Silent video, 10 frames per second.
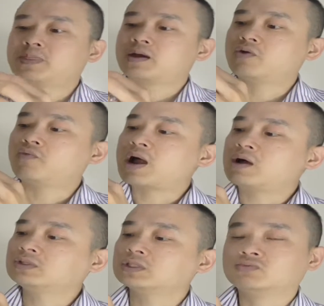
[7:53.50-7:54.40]

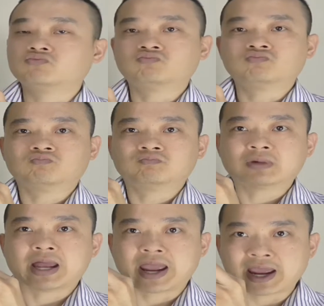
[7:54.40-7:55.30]
around the
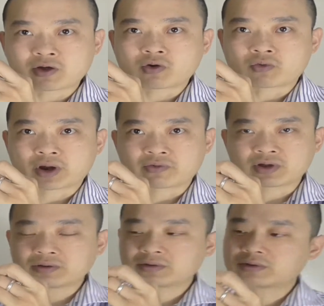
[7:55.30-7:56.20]
ankle
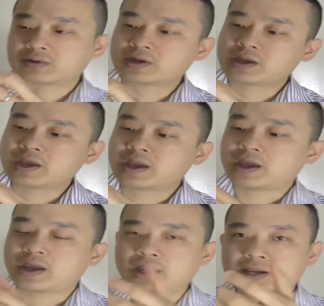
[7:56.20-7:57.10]
area,
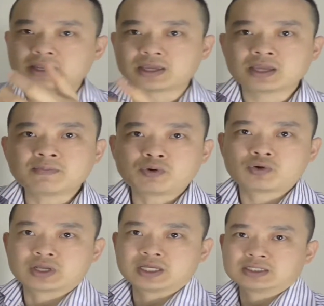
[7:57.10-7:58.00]
and he
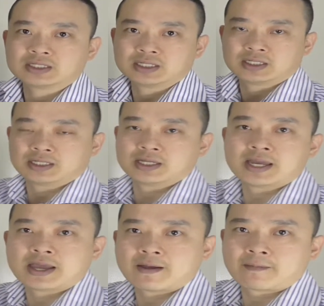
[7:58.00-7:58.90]
put his
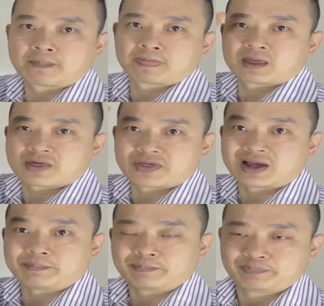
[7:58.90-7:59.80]

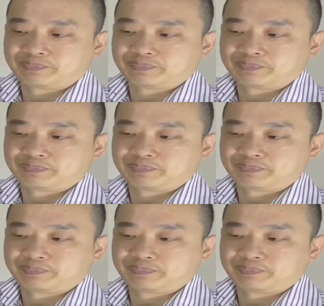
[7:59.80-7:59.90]
thumb